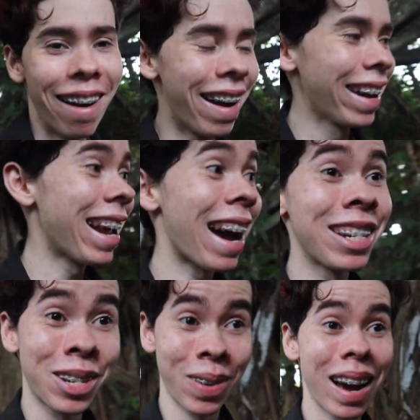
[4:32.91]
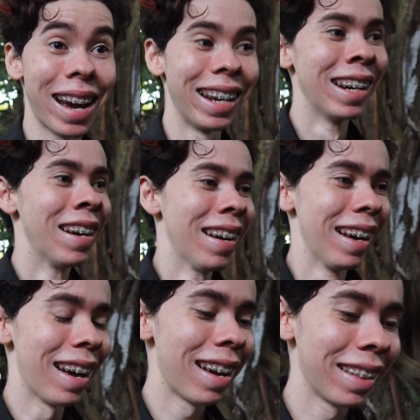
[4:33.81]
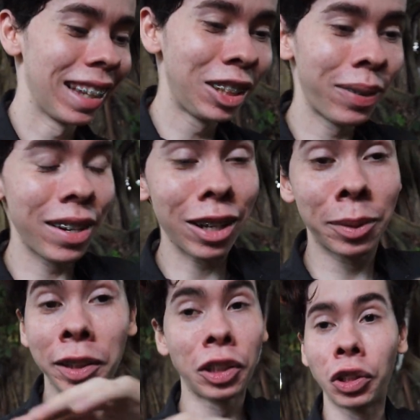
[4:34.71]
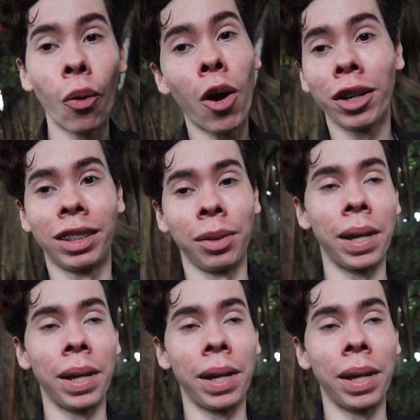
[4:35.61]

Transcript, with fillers: all right, I tried. Uh, this video has been so hard to